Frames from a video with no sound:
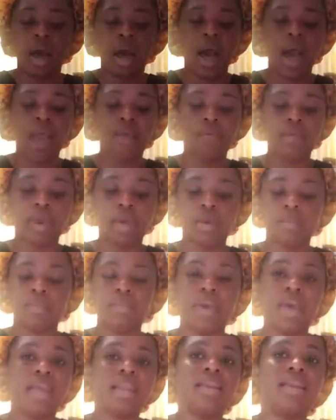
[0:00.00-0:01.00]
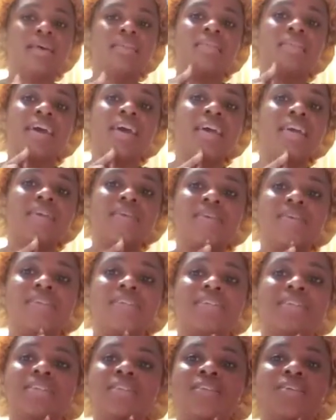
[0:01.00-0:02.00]
I recommend that you
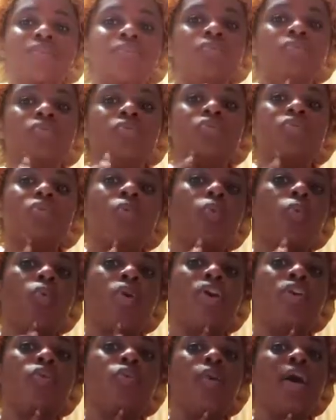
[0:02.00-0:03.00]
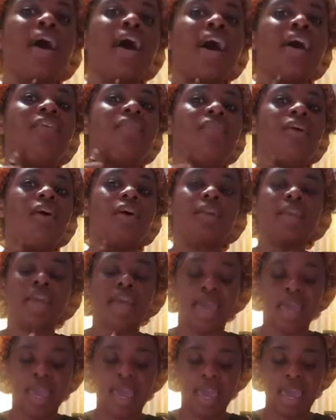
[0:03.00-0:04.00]
just use what you have on
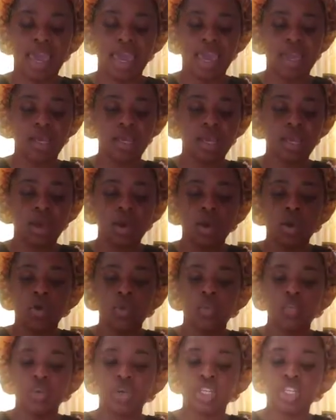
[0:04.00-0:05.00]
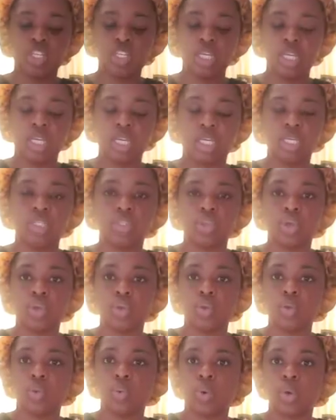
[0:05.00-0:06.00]
hand, which is
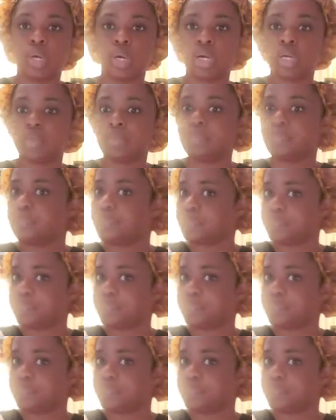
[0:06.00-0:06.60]
your